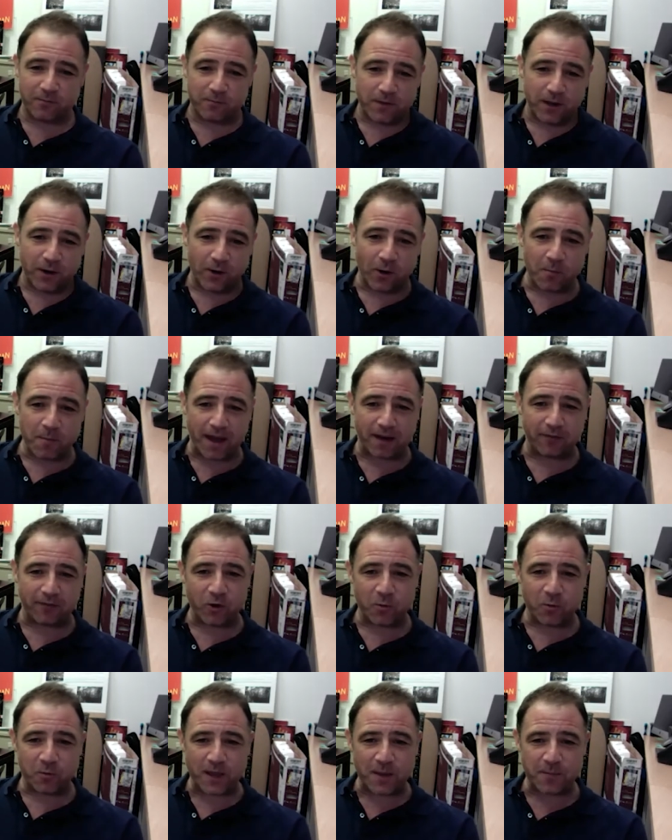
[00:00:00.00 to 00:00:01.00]
you know, met a
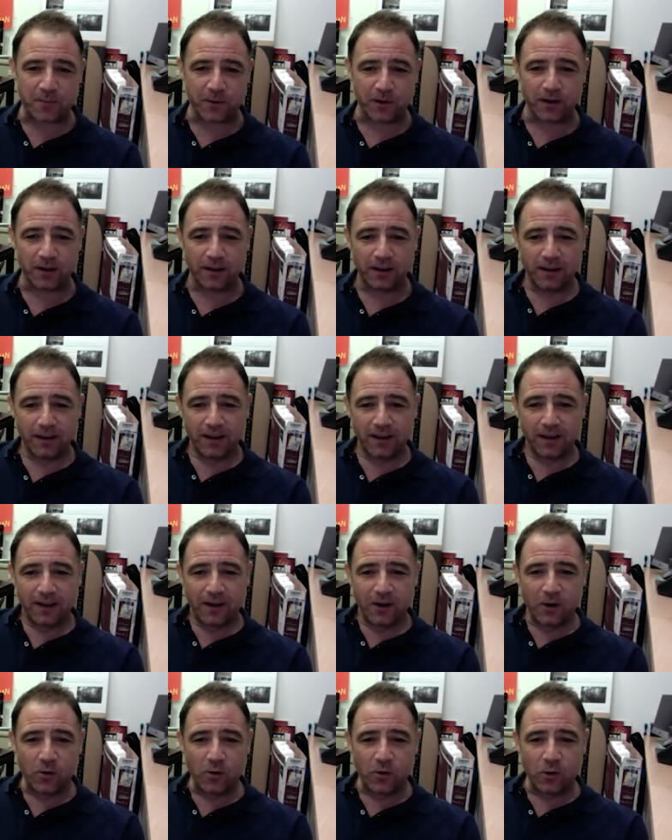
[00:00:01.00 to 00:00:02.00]
few people
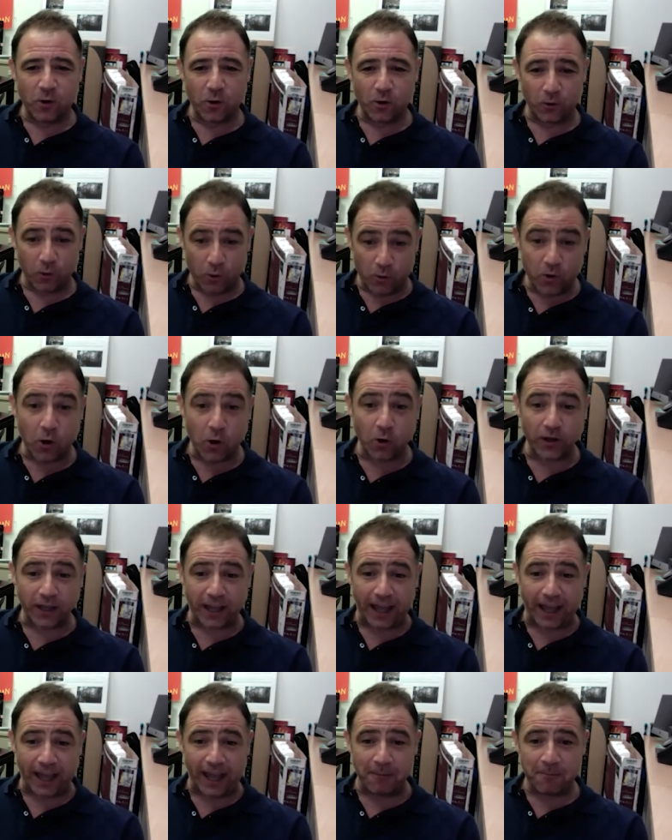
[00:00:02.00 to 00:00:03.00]
who know the
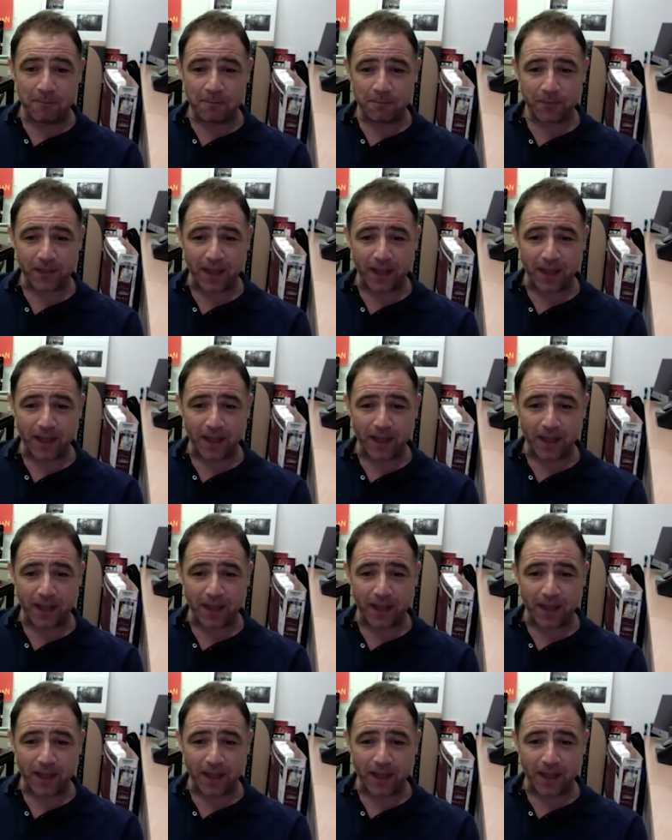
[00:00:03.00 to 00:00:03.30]
game,